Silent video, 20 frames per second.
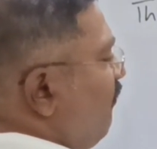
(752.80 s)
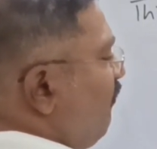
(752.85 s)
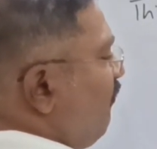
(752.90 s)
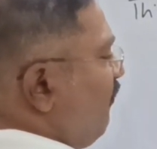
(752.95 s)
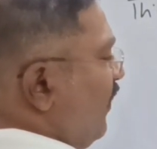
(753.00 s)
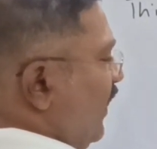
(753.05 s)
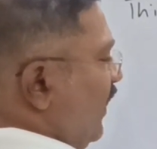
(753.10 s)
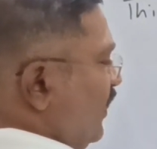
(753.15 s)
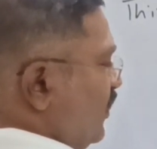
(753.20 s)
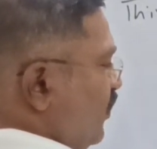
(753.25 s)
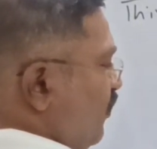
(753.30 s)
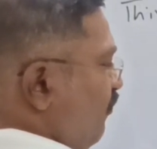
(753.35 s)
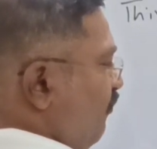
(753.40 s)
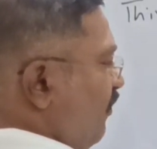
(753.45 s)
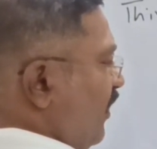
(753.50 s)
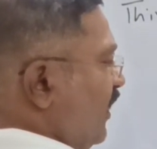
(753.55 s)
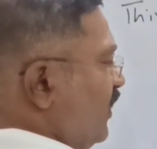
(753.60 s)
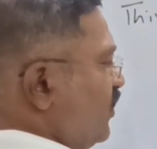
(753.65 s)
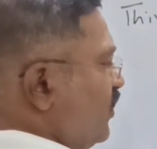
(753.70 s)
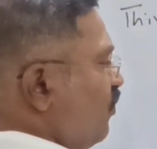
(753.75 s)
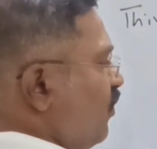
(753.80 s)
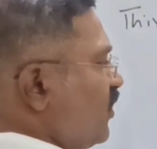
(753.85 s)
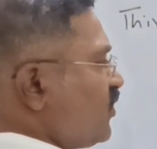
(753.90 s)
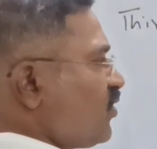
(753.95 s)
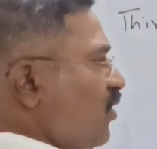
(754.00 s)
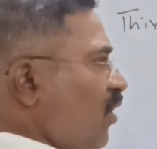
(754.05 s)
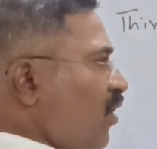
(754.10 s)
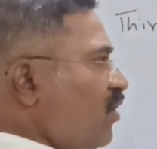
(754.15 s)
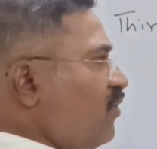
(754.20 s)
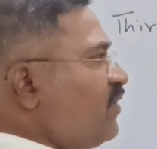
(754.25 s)
French. French was
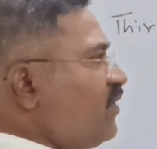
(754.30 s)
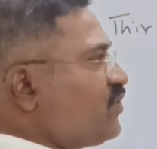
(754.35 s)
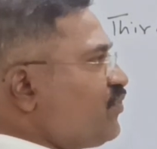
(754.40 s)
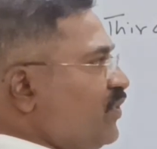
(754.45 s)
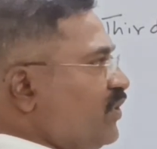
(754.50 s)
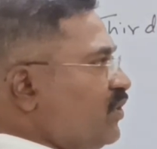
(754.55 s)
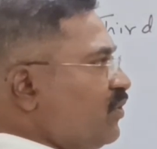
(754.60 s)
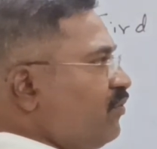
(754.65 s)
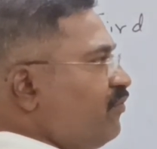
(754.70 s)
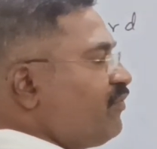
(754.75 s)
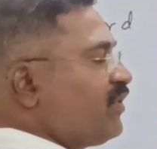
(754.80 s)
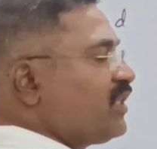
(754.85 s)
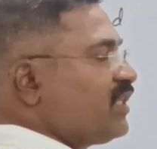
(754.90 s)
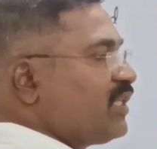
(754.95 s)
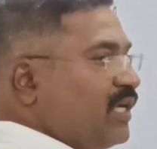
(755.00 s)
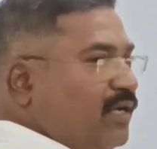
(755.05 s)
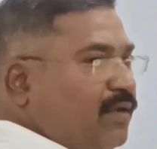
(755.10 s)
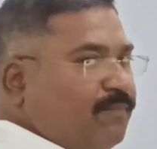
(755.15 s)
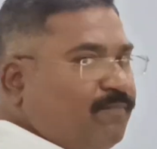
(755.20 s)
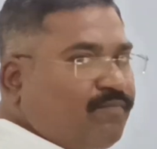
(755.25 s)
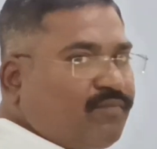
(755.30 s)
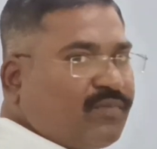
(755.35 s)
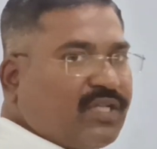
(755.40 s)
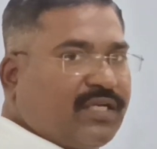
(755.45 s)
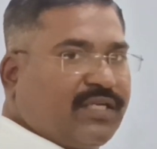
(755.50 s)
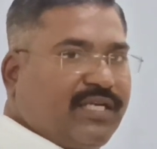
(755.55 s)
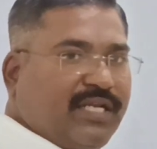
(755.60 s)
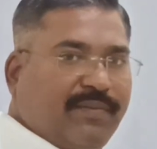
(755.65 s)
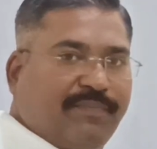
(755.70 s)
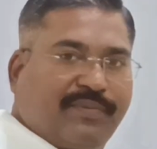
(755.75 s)
always with whom? With the
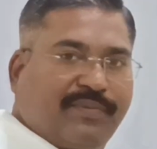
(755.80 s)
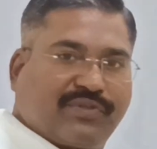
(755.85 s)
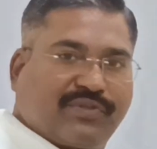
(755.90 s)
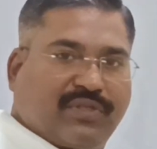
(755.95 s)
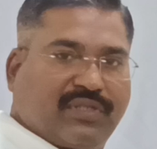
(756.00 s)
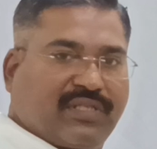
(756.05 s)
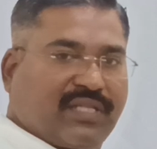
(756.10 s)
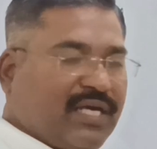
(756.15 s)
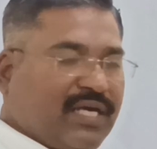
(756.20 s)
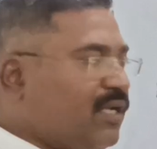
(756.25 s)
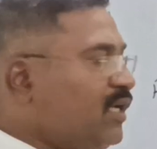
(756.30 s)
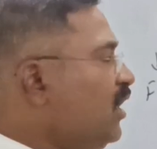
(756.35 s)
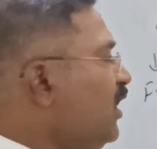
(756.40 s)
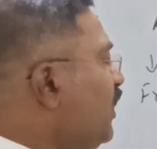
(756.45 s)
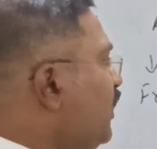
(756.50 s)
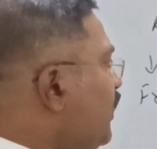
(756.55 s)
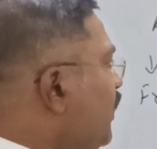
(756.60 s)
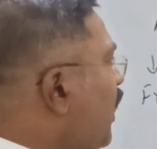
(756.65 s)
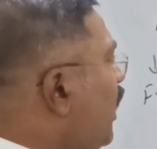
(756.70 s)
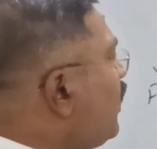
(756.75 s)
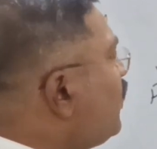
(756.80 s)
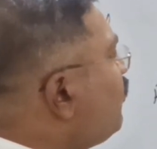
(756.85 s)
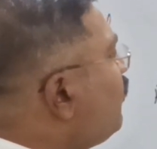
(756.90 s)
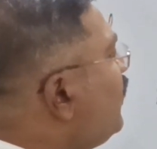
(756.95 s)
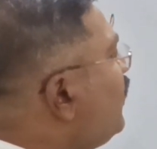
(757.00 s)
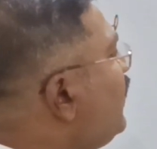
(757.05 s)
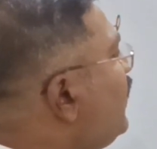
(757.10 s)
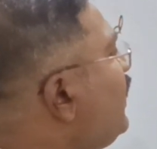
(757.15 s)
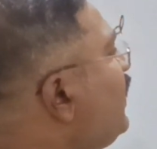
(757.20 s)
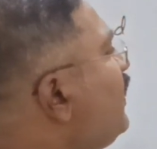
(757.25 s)
Tipu Sultan. Not
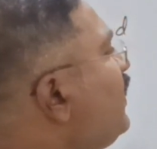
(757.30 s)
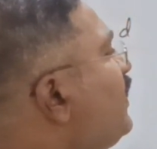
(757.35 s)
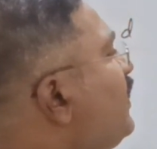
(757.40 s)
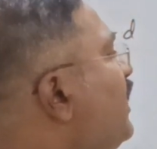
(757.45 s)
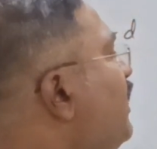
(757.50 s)
only